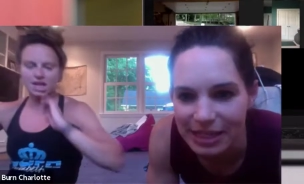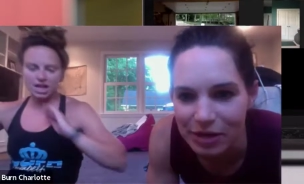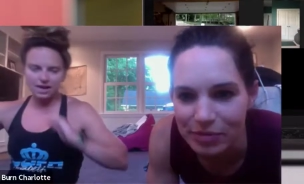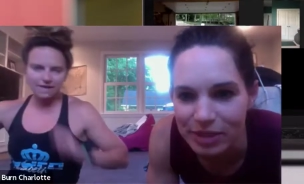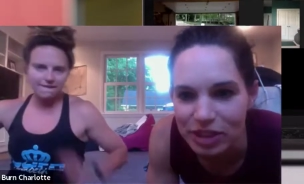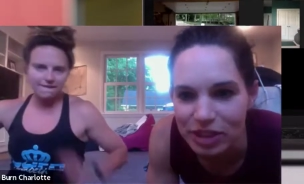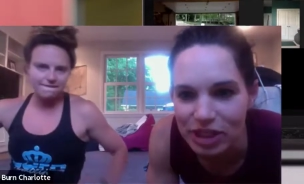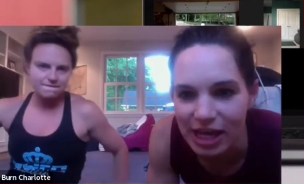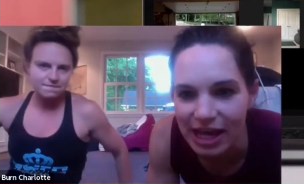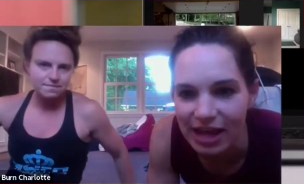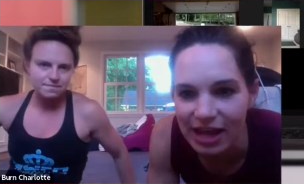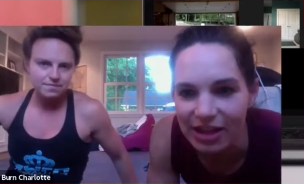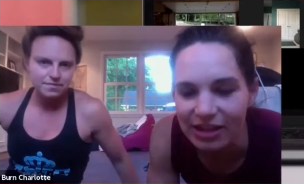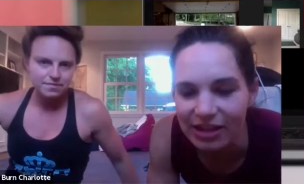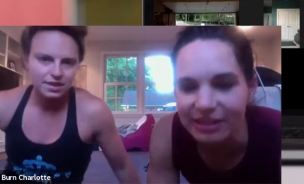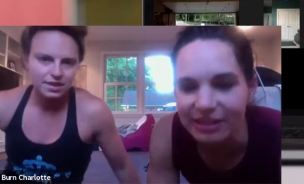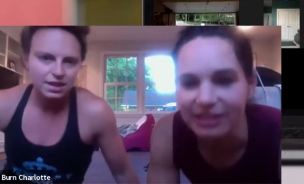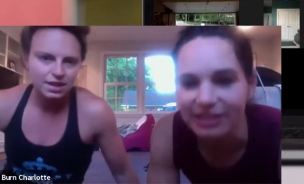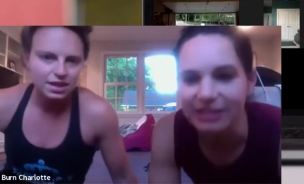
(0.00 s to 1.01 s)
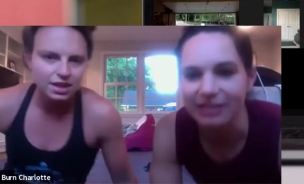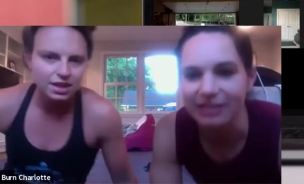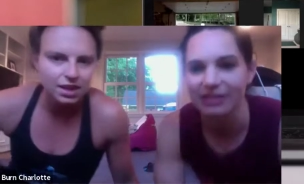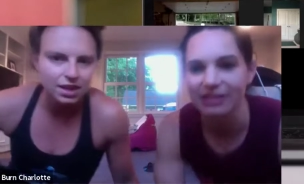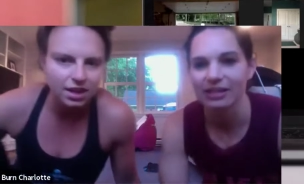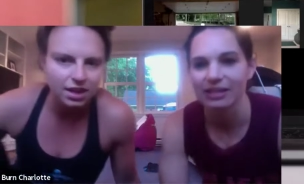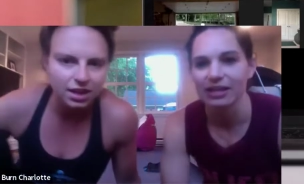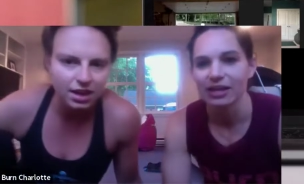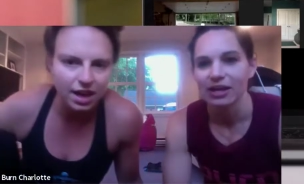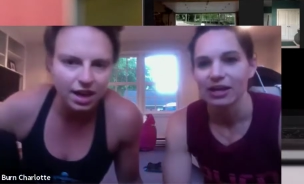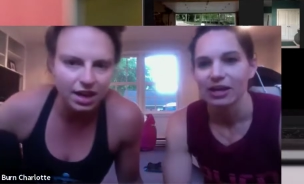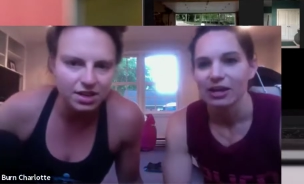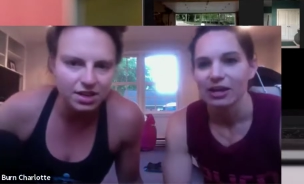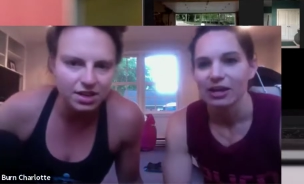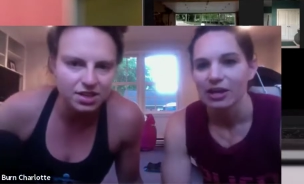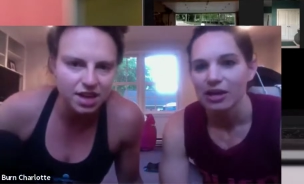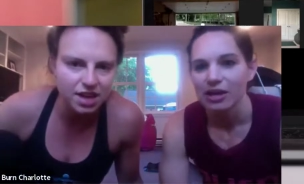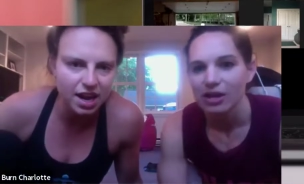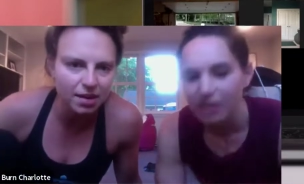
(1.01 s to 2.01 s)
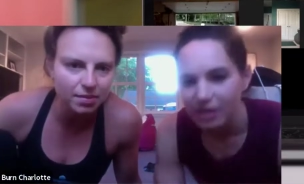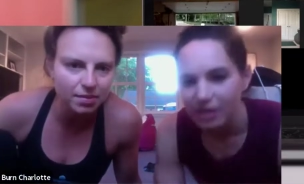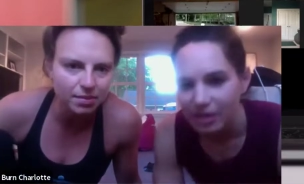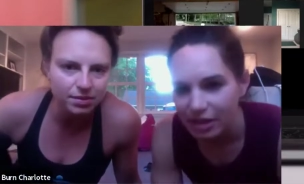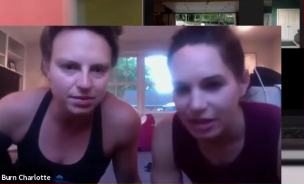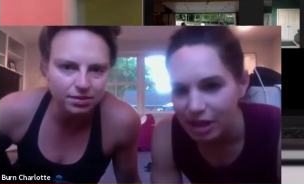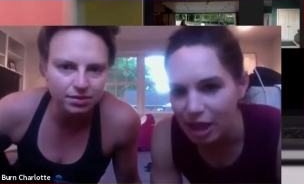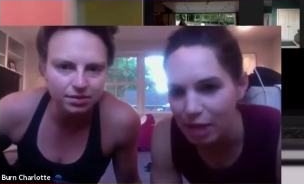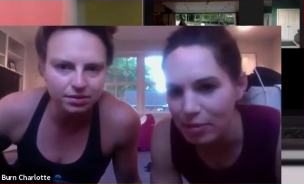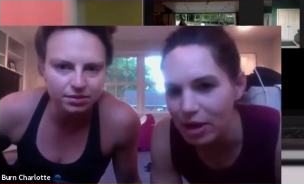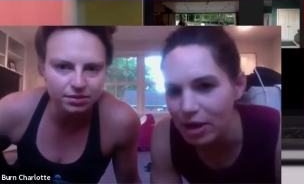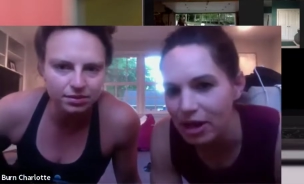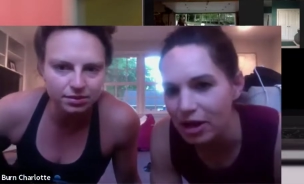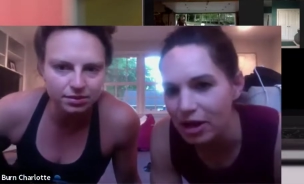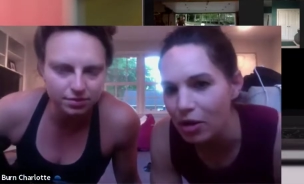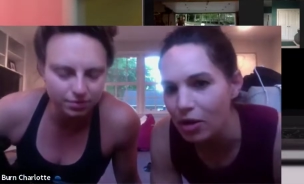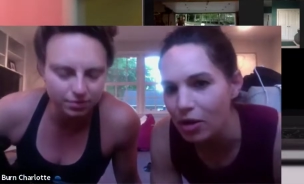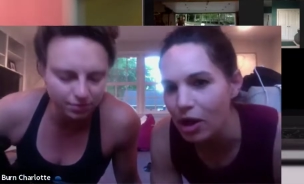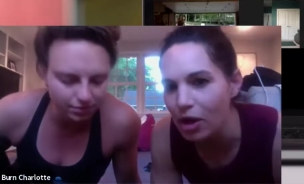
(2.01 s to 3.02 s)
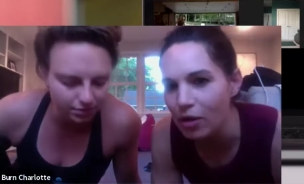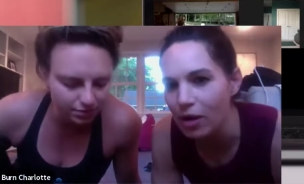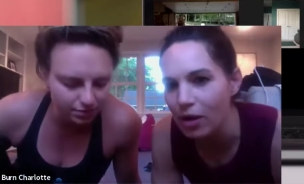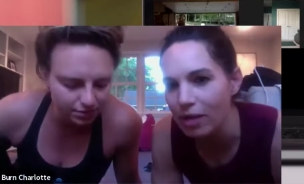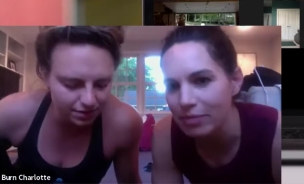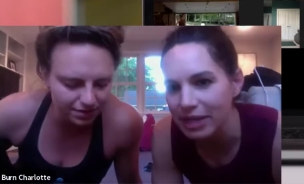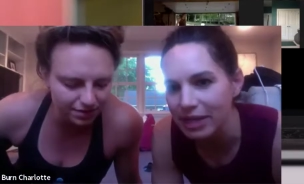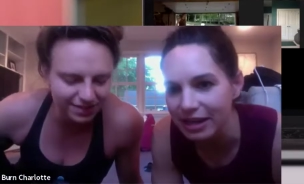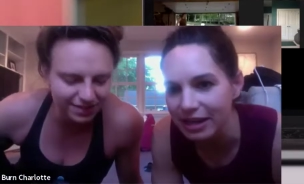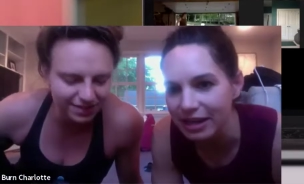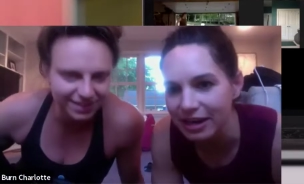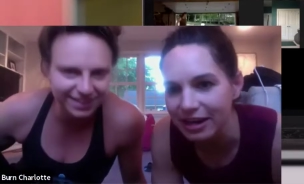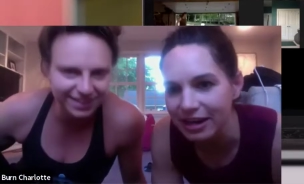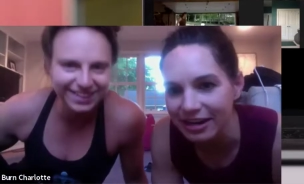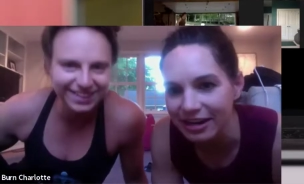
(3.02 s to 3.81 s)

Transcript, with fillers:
Speaker 1: Michelle. Nice job. Come on, oh, oh, I'm here.